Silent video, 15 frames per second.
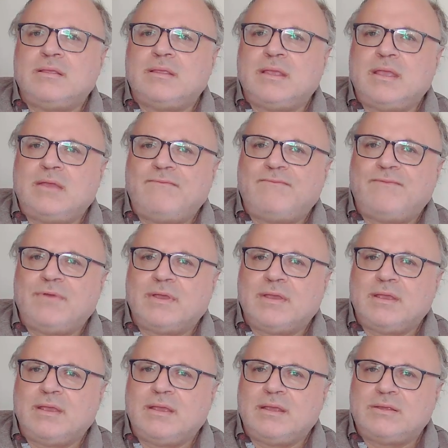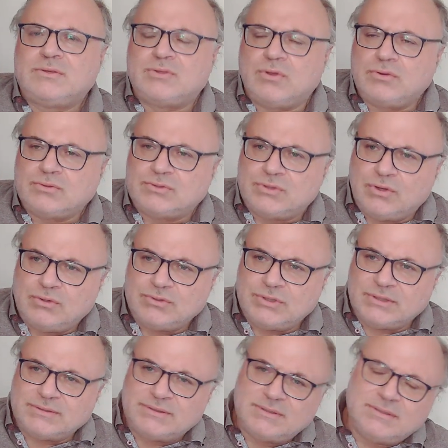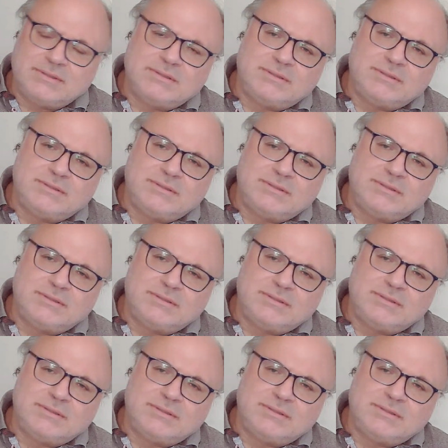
they have very strong soldiers